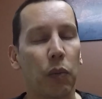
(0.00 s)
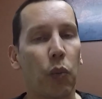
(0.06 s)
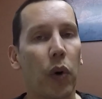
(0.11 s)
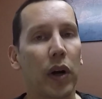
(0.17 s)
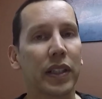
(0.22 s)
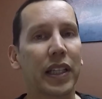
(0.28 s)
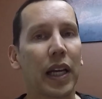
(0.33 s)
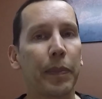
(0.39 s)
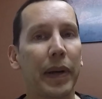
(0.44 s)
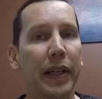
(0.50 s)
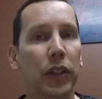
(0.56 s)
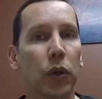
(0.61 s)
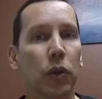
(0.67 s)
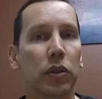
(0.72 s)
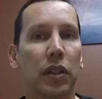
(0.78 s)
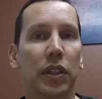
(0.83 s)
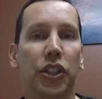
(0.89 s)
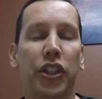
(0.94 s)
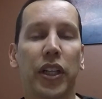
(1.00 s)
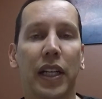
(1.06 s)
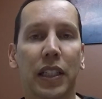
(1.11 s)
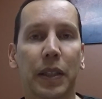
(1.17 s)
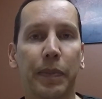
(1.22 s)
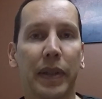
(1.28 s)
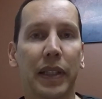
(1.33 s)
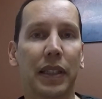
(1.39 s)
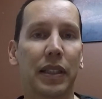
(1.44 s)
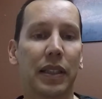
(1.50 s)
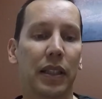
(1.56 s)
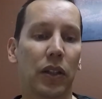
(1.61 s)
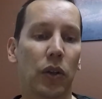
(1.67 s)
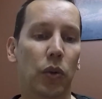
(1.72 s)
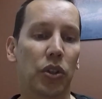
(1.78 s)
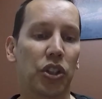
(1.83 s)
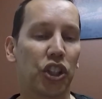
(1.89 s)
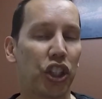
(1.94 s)
once I made those adjustments
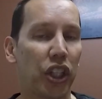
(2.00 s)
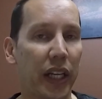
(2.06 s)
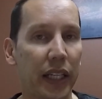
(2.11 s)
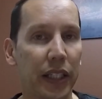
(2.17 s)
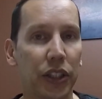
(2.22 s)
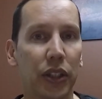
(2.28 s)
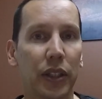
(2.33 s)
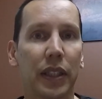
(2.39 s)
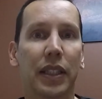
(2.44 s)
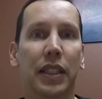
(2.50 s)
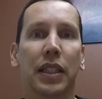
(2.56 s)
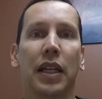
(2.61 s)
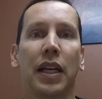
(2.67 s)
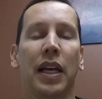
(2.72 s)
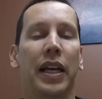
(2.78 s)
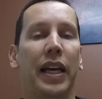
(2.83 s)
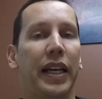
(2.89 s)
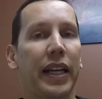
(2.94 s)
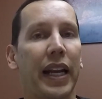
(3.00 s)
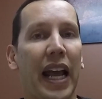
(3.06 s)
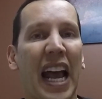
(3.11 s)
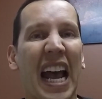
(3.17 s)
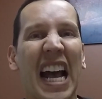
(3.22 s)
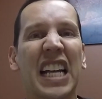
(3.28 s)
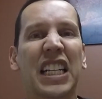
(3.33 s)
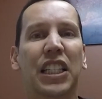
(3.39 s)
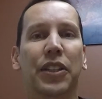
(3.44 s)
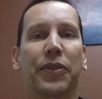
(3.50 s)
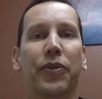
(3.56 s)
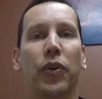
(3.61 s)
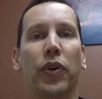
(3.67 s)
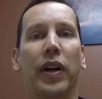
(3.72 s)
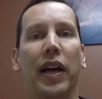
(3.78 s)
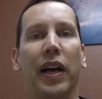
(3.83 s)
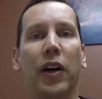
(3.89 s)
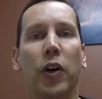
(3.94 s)
and those changes and asked
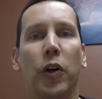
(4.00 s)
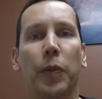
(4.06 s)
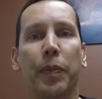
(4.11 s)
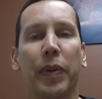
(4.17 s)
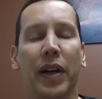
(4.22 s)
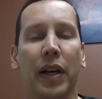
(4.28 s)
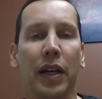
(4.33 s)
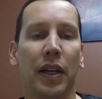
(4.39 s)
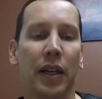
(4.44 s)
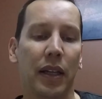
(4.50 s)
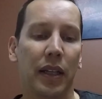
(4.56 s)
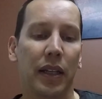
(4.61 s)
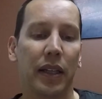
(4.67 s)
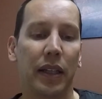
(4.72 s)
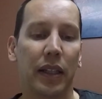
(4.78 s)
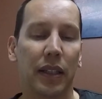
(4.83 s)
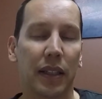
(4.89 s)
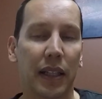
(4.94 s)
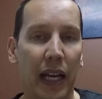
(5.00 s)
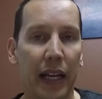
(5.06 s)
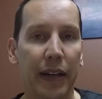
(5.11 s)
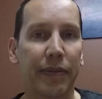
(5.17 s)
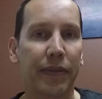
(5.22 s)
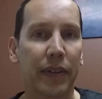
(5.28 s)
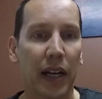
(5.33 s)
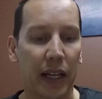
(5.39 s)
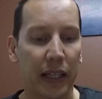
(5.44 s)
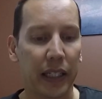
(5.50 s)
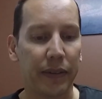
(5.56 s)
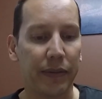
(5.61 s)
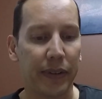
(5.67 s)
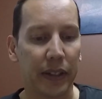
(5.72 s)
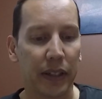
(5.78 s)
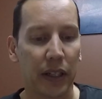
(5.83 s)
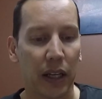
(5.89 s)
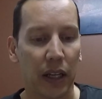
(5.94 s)
for help, life got
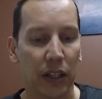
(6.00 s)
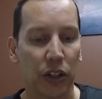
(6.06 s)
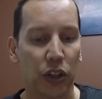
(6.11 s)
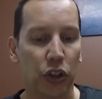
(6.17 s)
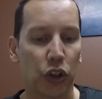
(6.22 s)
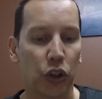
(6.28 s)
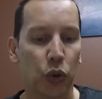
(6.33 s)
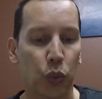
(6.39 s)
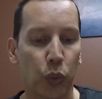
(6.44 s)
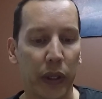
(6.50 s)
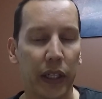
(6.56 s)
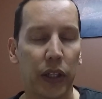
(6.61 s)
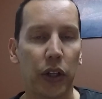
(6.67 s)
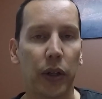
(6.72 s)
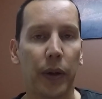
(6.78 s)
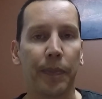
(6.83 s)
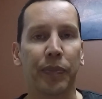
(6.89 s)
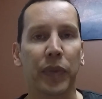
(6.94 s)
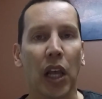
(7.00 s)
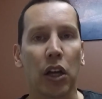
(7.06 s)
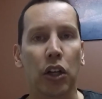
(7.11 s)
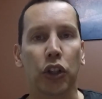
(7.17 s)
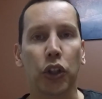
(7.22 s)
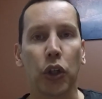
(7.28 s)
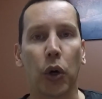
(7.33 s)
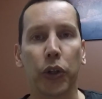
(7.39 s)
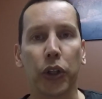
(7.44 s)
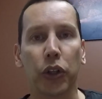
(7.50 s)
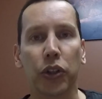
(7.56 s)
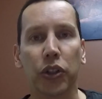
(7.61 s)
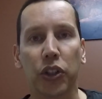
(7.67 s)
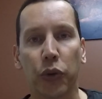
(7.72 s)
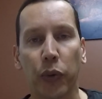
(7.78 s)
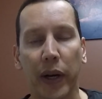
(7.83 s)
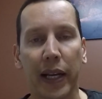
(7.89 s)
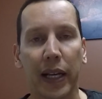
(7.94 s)
even sweeter. Know your
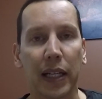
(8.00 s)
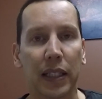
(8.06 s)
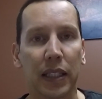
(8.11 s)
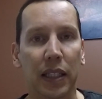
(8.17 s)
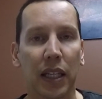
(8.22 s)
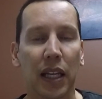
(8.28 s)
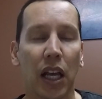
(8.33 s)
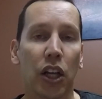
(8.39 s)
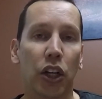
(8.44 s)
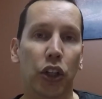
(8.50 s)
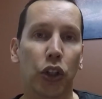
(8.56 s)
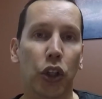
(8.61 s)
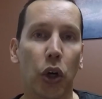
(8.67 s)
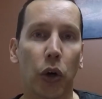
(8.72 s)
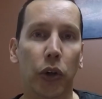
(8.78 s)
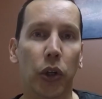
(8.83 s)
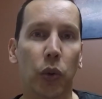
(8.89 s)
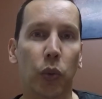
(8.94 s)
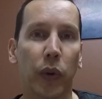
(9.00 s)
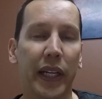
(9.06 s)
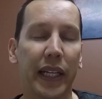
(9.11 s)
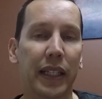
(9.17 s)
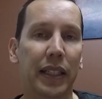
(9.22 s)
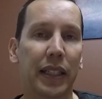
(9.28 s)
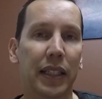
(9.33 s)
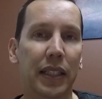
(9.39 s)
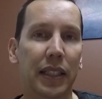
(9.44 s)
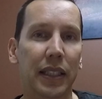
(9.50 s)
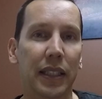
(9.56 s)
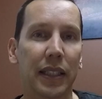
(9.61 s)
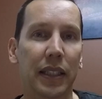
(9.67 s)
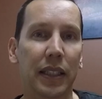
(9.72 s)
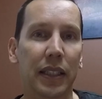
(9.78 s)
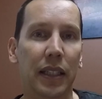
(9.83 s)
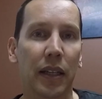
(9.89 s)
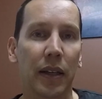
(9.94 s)
strengths, know your
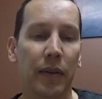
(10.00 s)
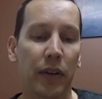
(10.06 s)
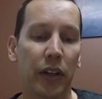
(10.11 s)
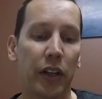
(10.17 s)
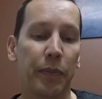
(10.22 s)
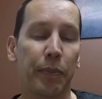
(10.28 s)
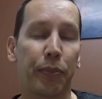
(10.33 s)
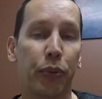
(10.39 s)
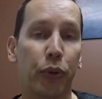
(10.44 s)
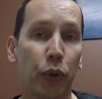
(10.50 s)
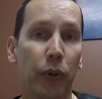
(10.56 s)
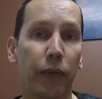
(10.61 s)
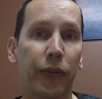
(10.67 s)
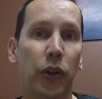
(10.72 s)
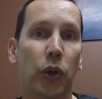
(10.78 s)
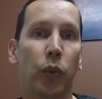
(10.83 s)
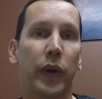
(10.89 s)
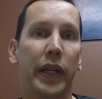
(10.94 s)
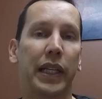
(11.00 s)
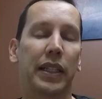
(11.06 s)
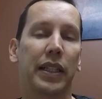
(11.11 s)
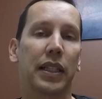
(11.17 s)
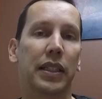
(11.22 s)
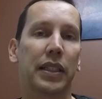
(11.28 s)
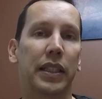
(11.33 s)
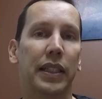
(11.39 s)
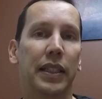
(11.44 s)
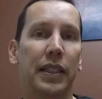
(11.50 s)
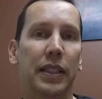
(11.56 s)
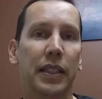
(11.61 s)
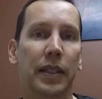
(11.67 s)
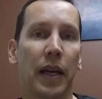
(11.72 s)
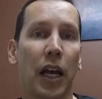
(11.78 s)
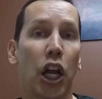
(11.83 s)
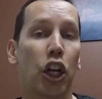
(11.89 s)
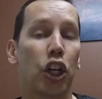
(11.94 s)
weaknesses, improve your
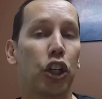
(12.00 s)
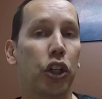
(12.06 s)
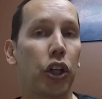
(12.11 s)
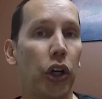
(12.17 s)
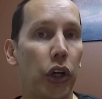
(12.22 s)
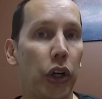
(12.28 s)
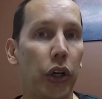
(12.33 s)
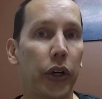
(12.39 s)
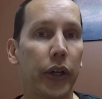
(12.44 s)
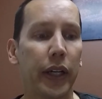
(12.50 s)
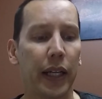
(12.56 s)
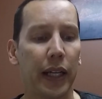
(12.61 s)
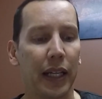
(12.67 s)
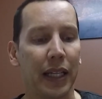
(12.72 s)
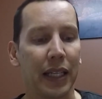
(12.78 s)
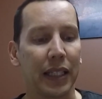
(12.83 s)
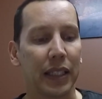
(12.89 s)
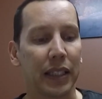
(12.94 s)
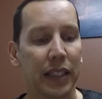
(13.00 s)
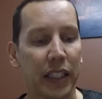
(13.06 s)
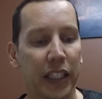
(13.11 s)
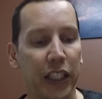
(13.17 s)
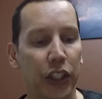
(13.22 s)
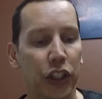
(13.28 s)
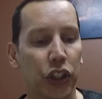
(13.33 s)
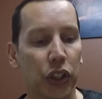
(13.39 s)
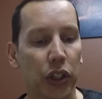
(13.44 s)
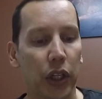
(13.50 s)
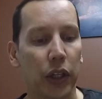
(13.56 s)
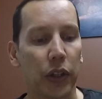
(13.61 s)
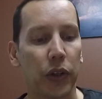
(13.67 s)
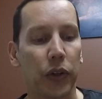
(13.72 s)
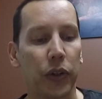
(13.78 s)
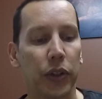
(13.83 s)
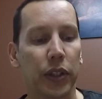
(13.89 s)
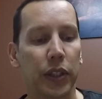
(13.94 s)
weaknesses, learn, teach
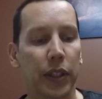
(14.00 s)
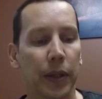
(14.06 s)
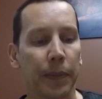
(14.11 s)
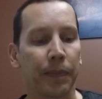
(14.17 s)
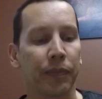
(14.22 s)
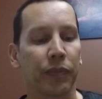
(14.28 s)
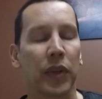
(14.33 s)
others,